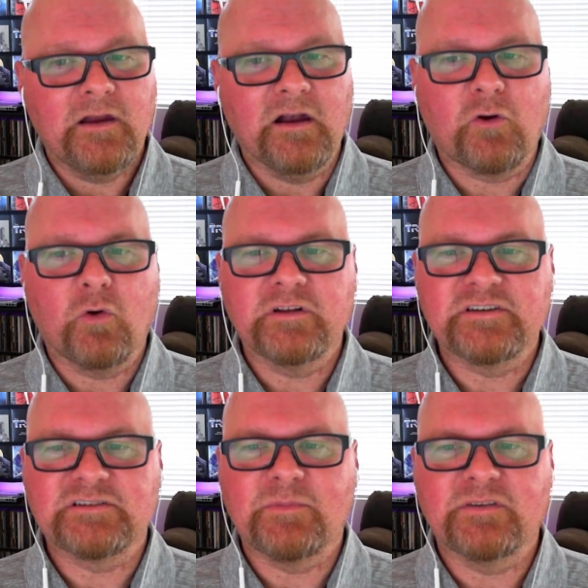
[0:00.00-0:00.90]
According
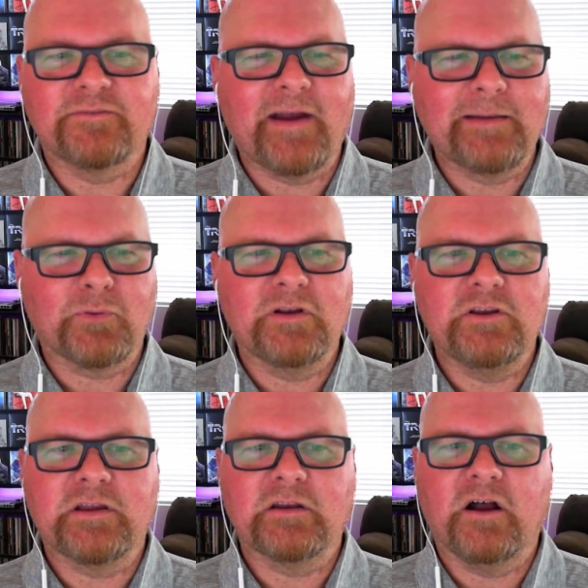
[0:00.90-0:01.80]
to some of the fine print,
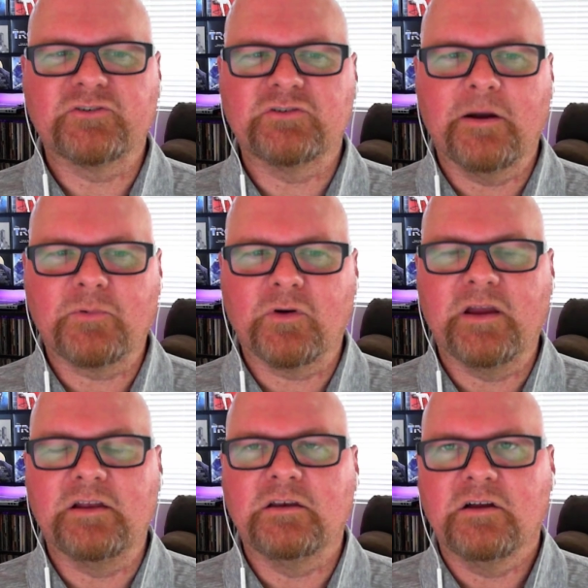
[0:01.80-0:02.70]
you can also
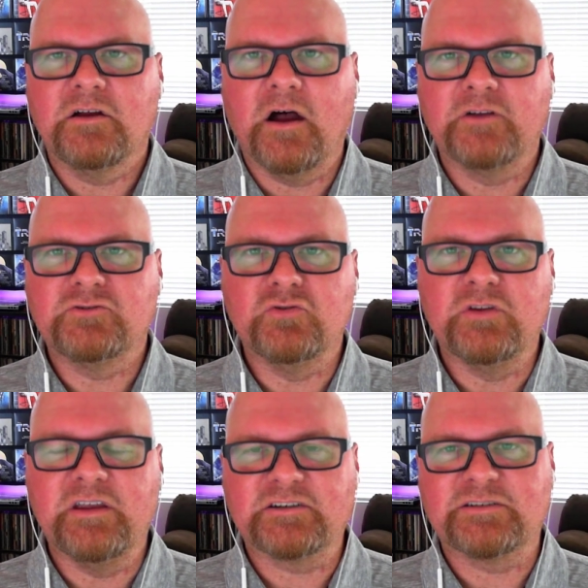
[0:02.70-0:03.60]
upgrade to
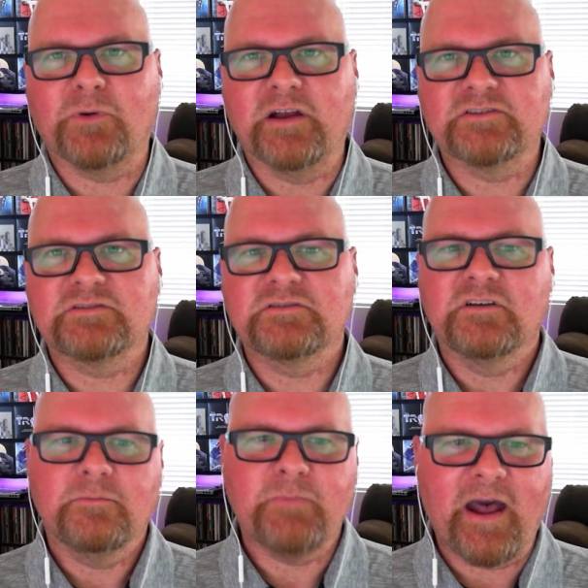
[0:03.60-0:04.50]
the Express
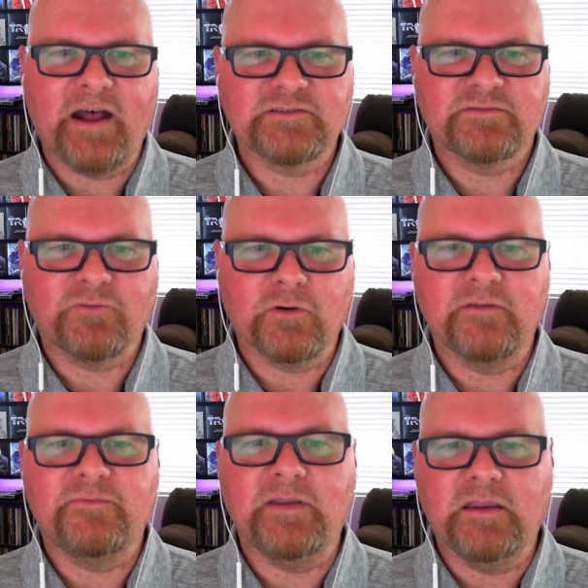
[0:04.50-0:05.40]
Pass for a
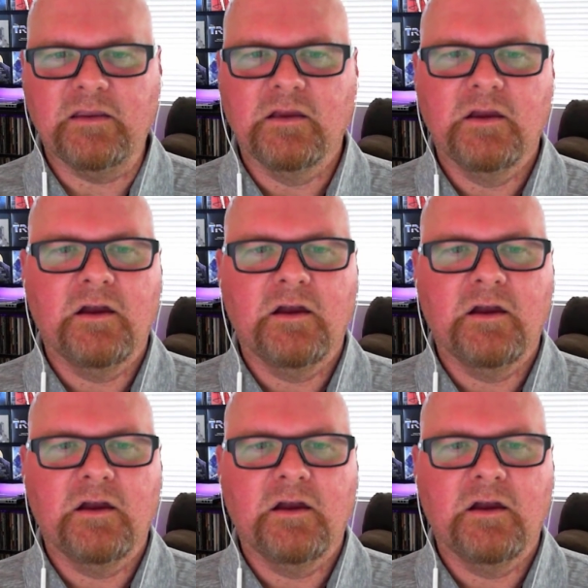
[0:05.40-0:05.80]
fee.